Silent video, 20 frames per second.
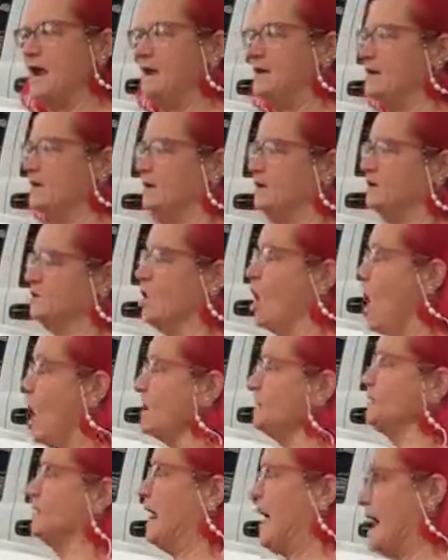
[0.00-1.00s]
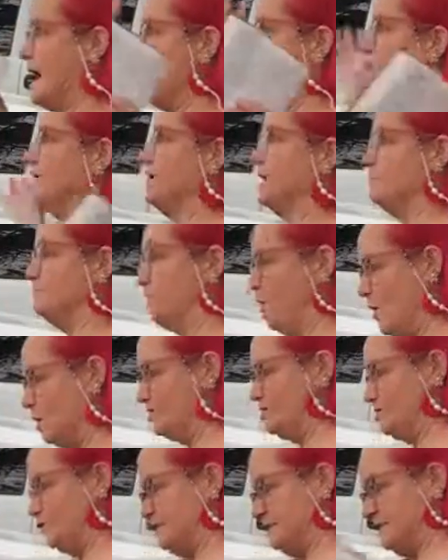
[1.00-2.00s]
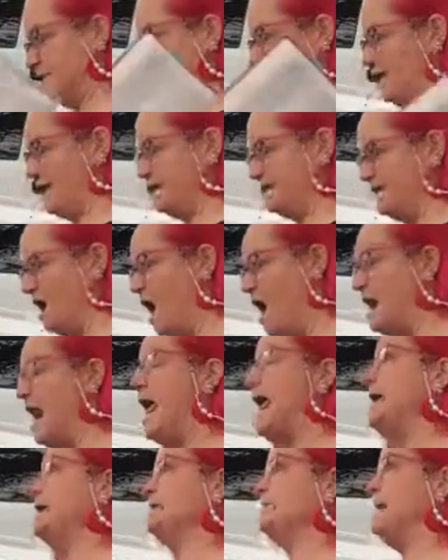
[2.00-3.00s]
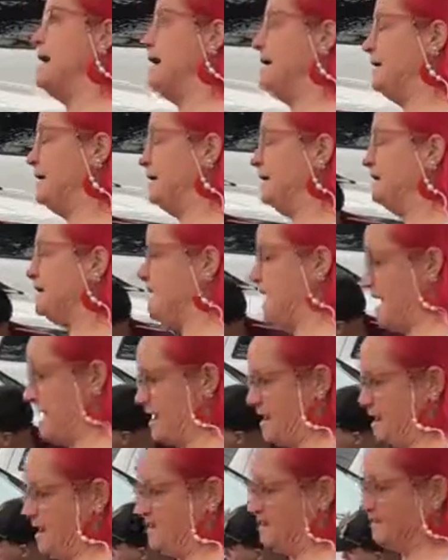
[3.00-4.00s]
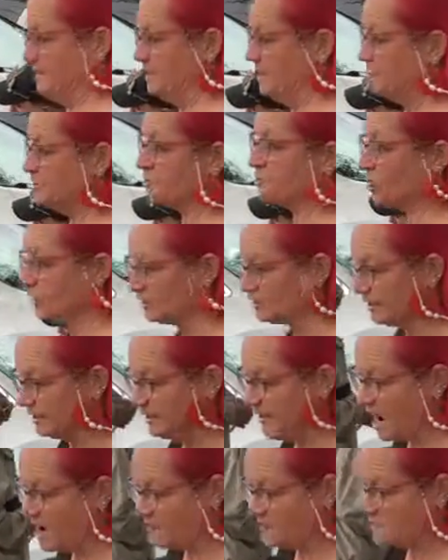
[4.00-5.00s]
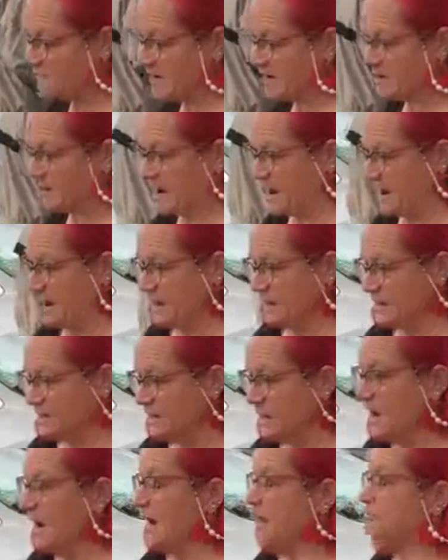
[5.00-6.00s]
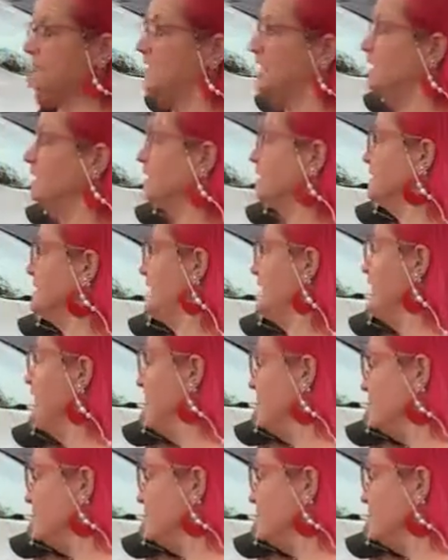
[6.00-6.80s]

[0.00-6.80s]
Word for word: and not loud and boisterous, and not animated, and certainly not with pink hair. I'm telling you, they